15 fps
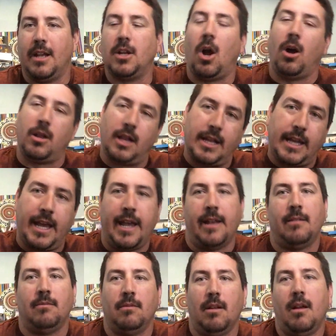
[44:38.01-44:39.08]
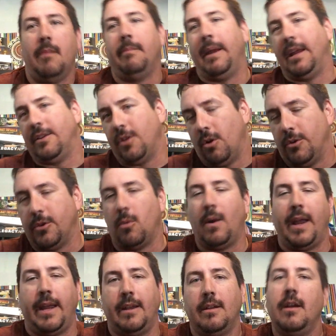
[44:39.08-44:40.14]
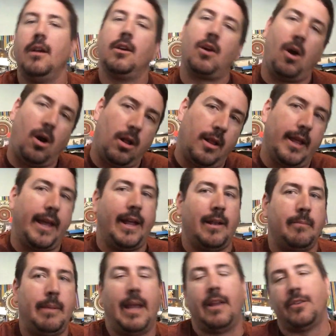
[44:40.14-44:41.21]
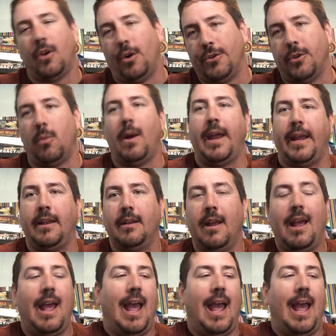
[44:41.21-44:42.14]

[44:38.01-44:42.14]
Calling in, being told to wait. Call in, being told to wait.